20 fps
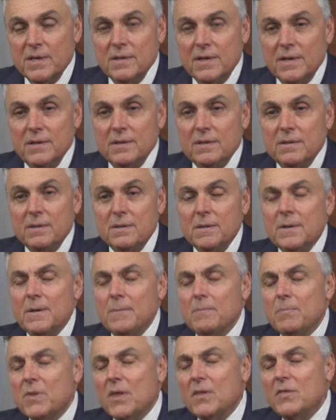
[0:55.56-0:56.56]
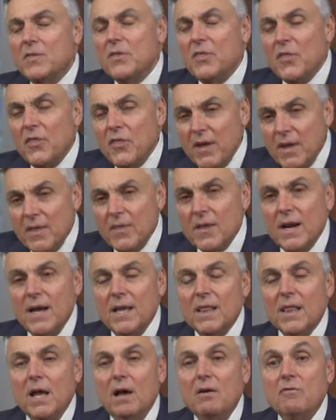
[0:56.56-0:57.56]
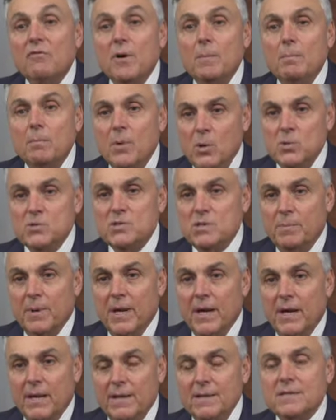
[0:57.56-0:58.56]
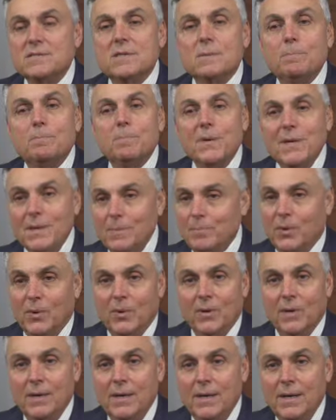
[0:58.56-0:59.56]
and and the, the thing that I love most about it is the people.